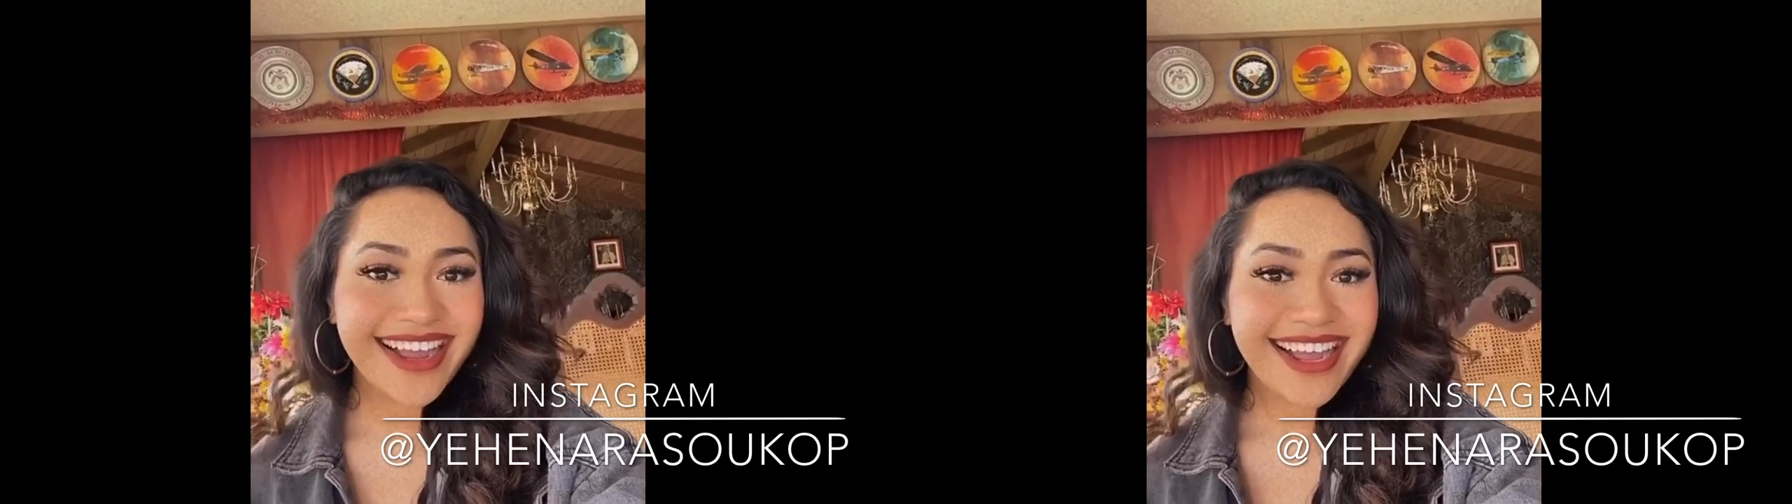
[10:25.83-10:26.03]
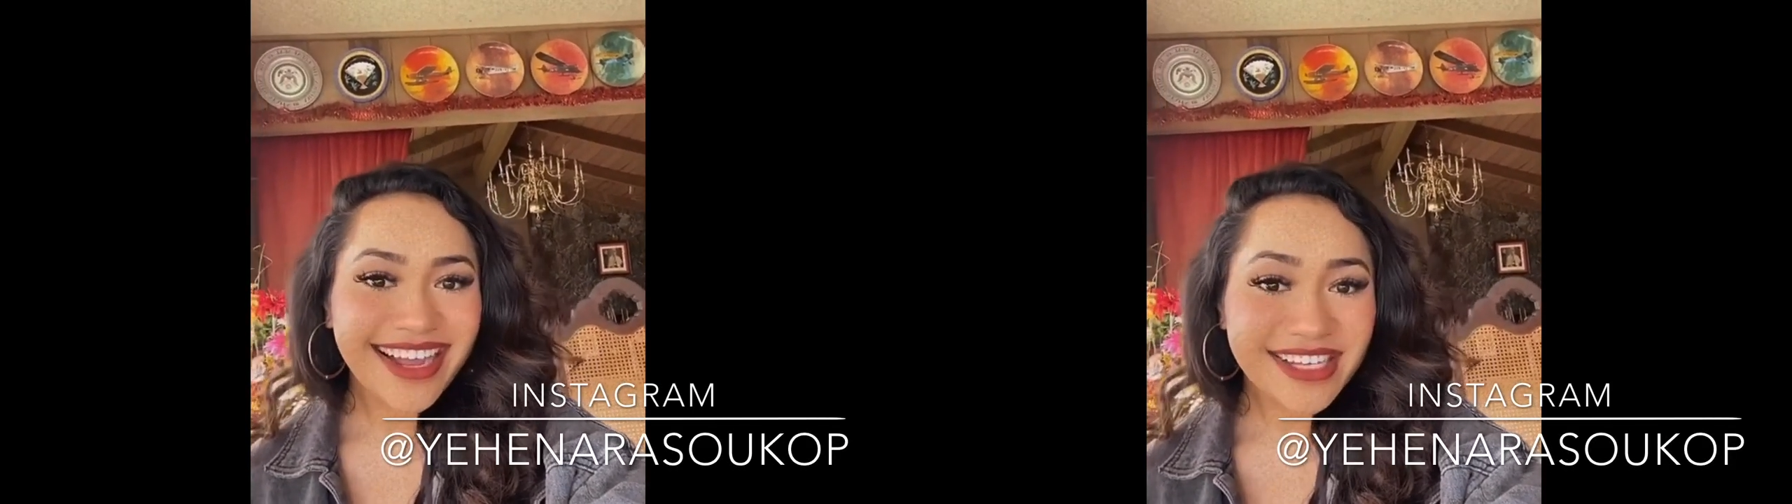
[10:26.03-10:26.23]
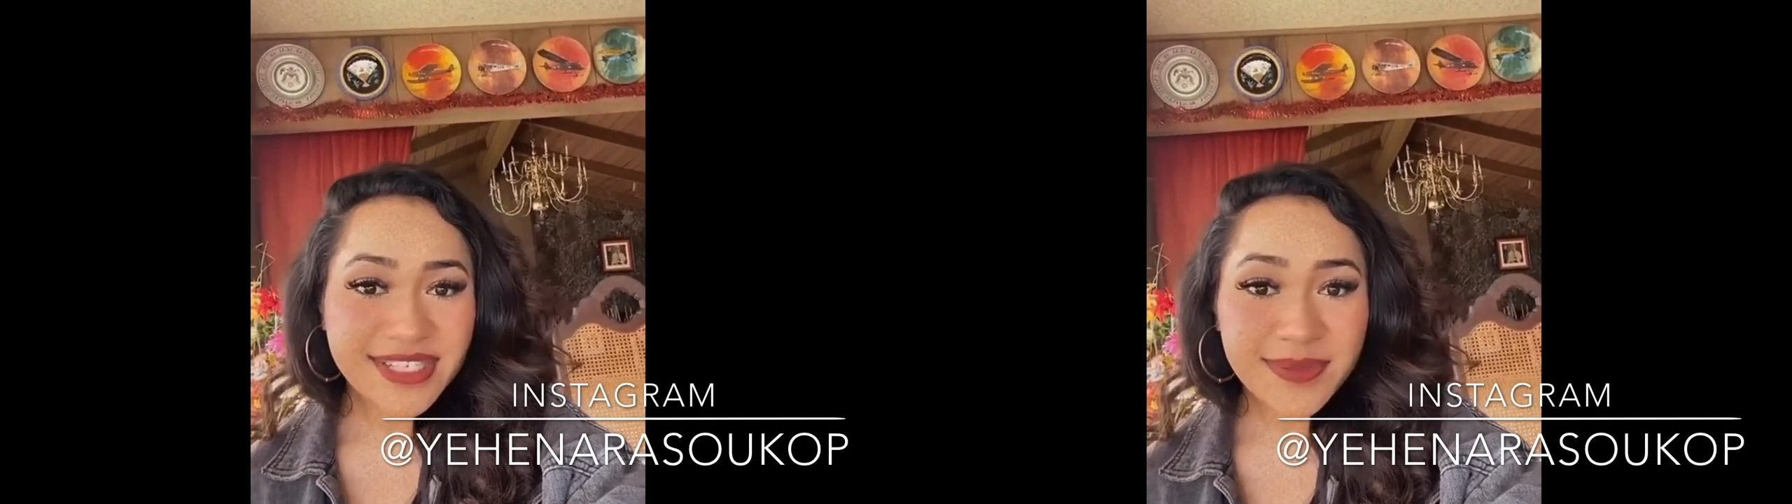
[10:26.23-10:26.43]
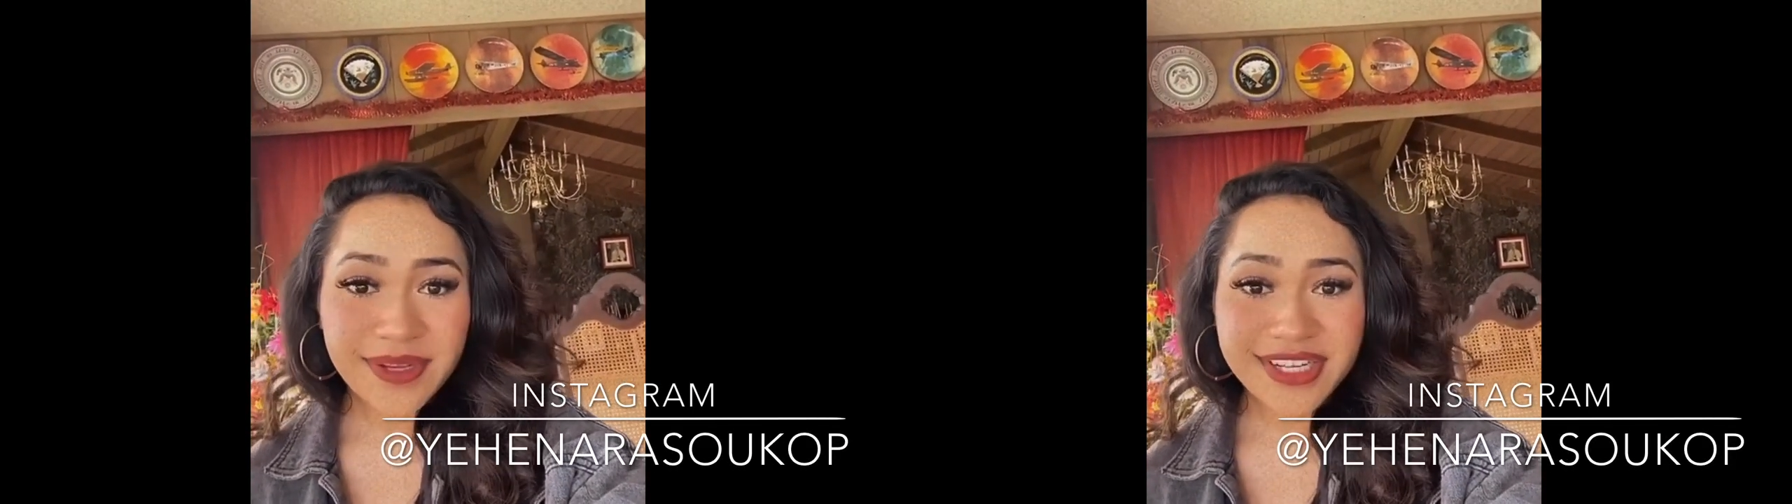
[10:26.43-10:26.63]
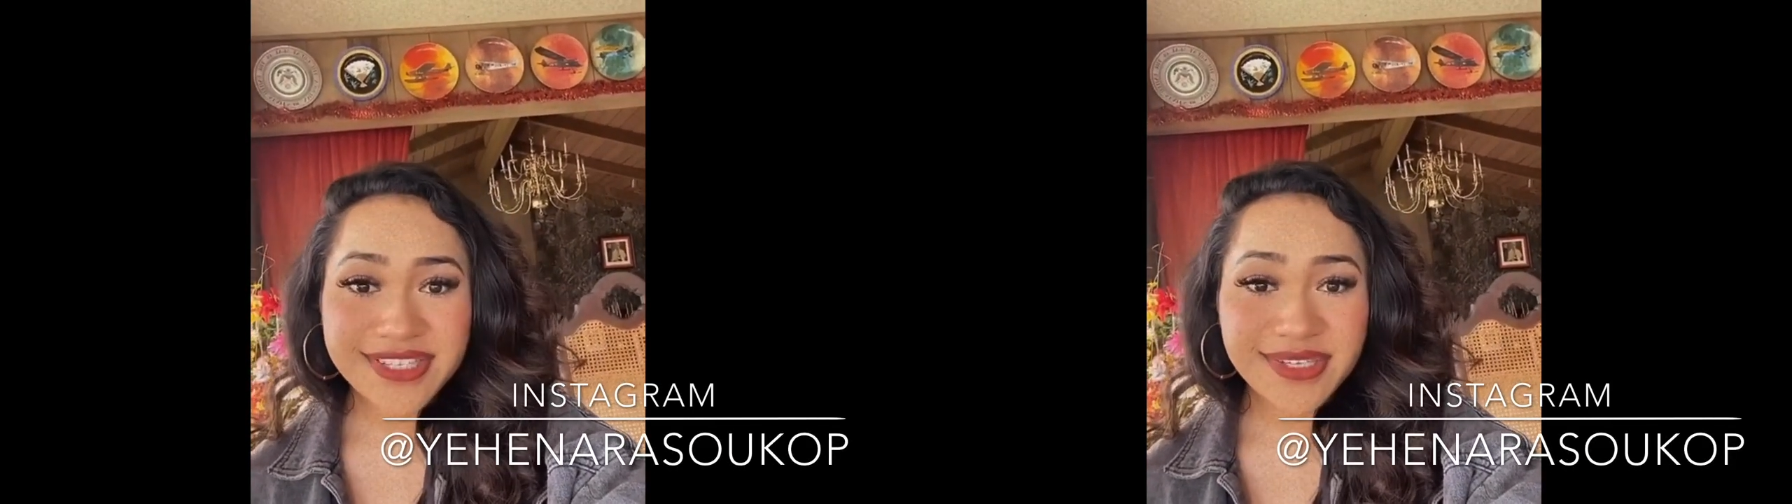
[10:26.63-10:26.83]
I just
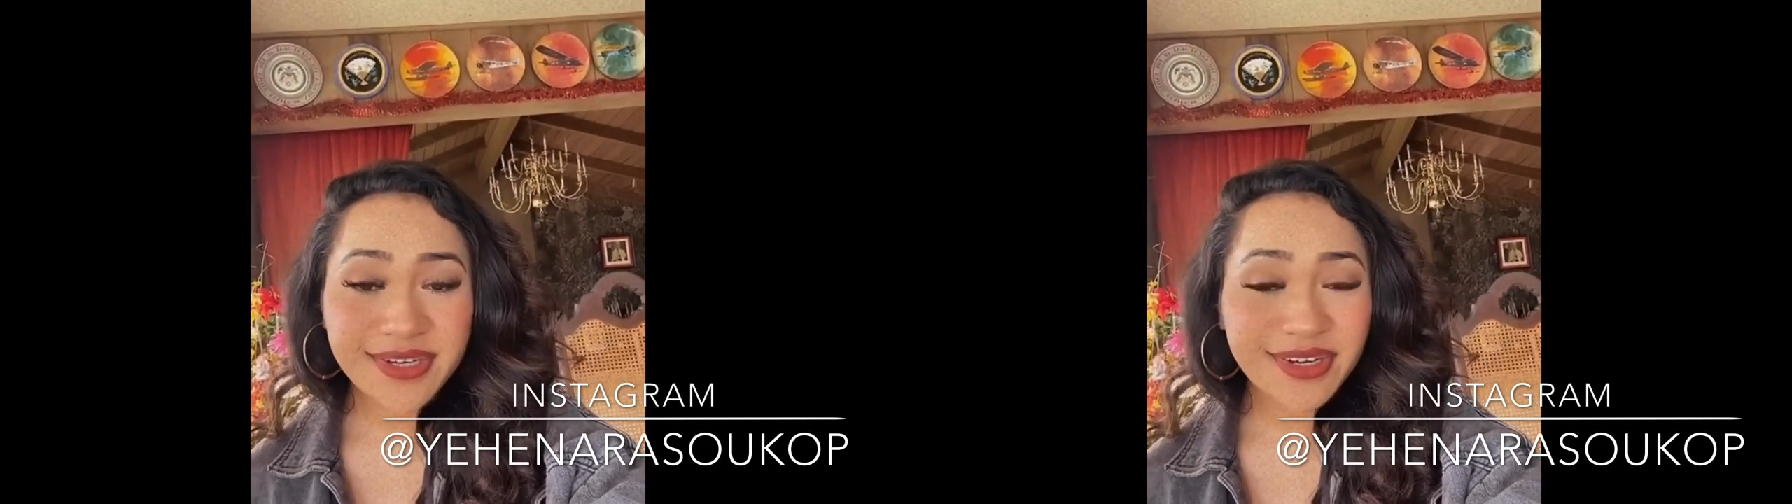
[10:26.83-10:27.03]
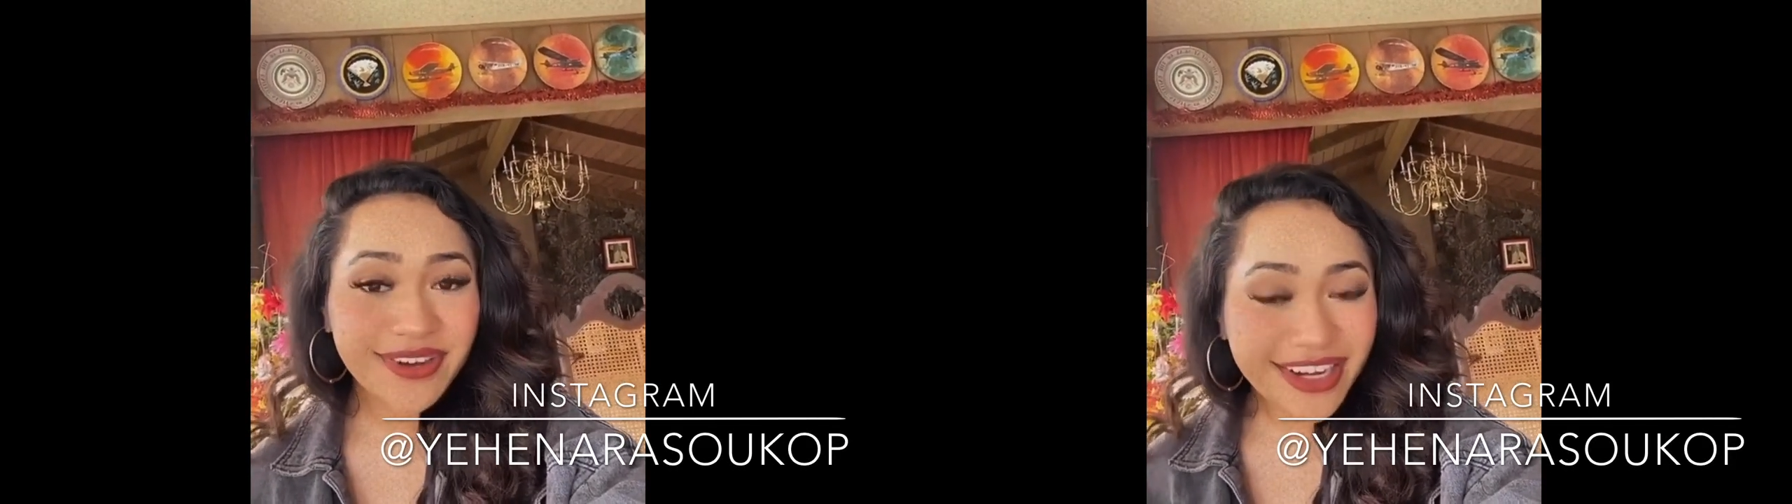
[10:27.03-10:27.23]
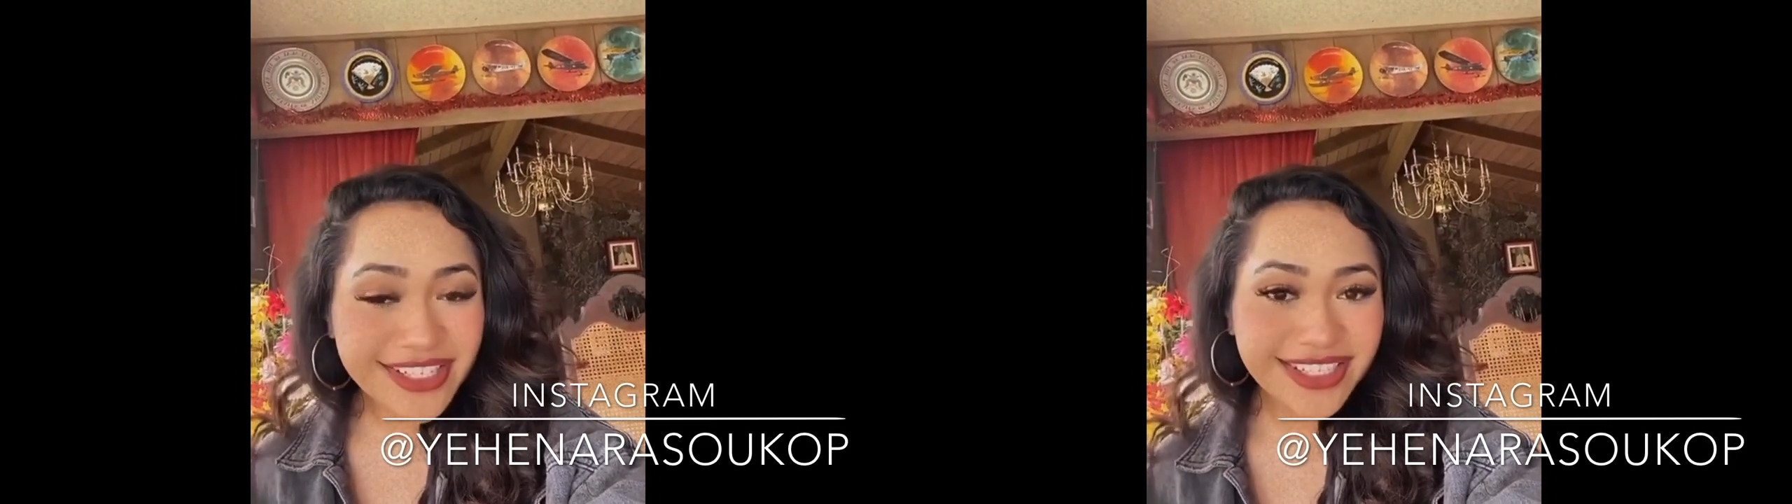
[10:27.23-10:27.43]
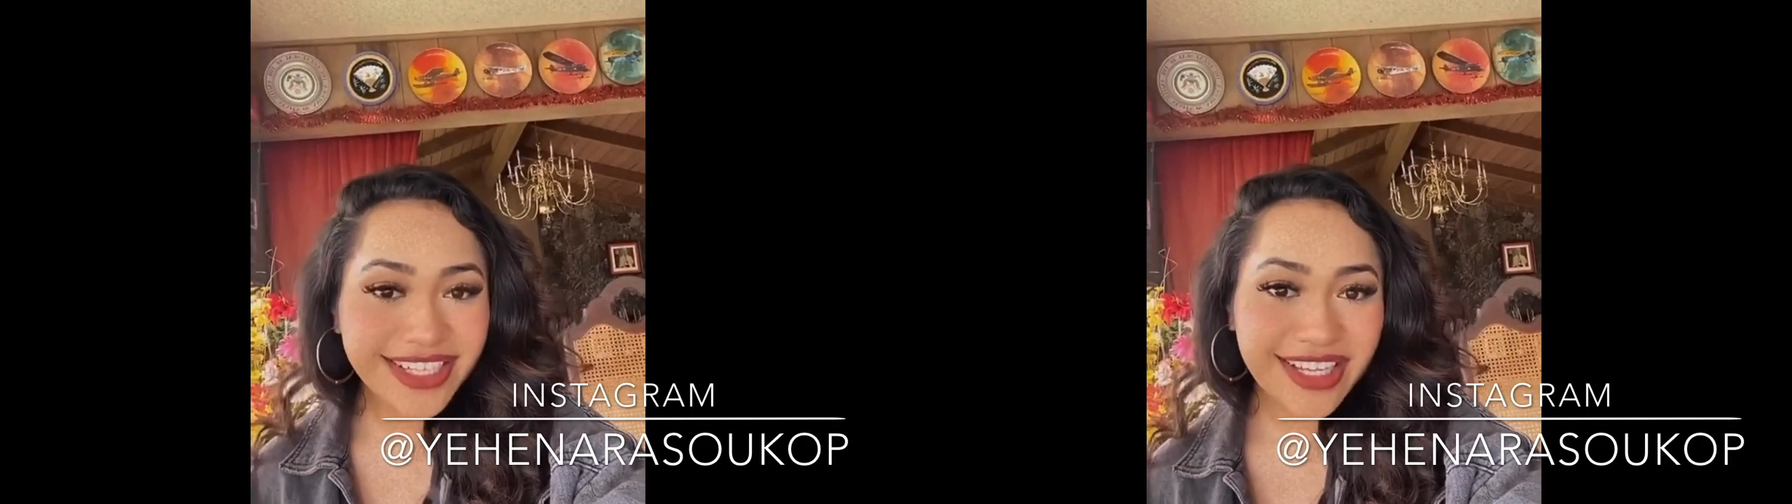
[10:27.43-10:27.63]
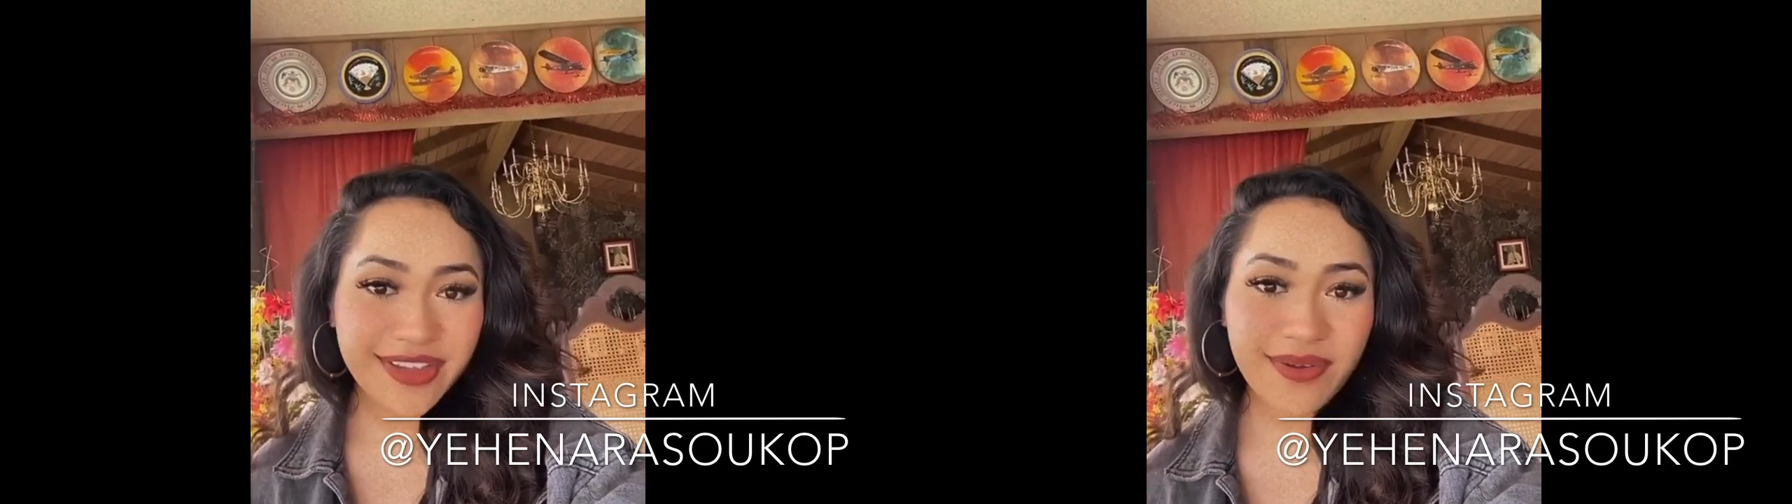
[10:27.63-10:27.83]
wanted to congratulate
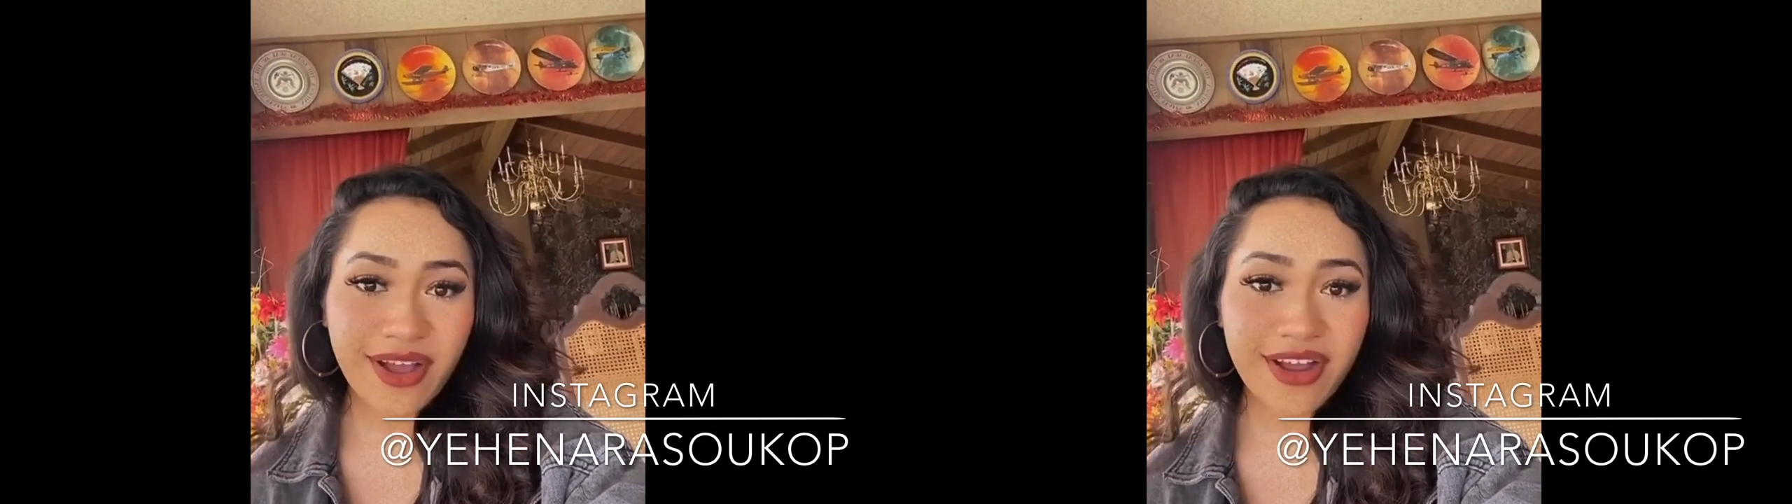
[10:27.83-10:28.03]
you on